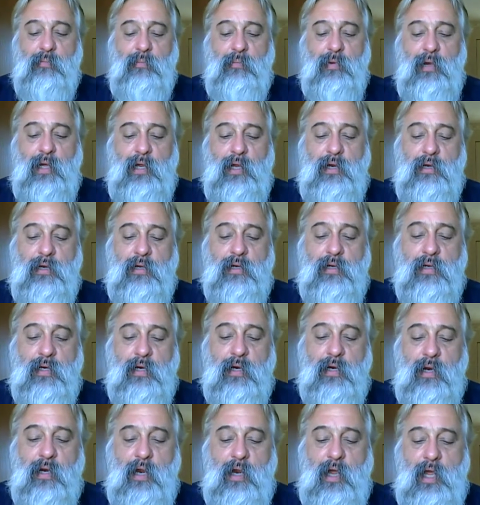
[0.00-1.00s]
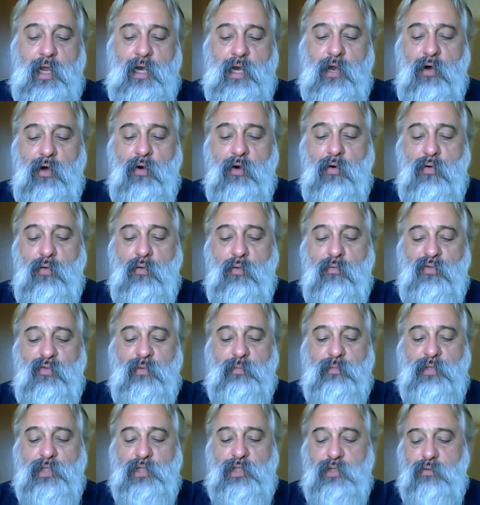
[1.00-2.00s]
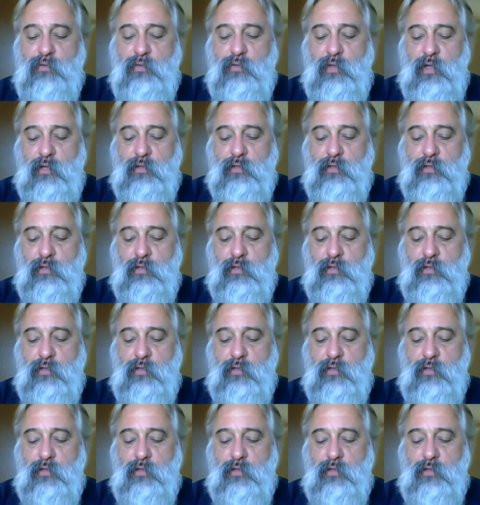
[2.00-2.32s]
but I know from shooting